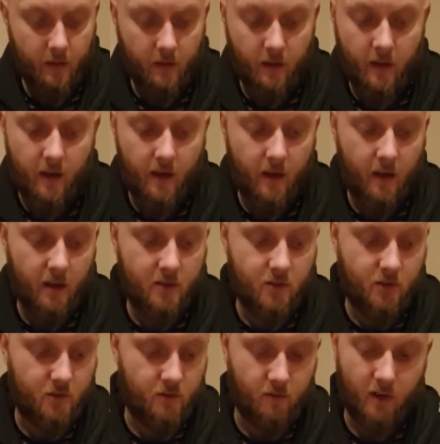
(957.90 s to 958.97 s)
Yeah, it's
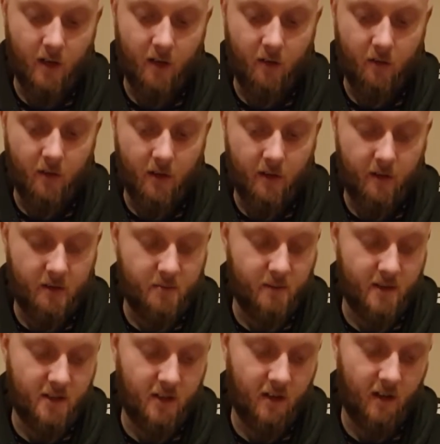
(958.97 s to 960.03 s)
just really good. Like especially like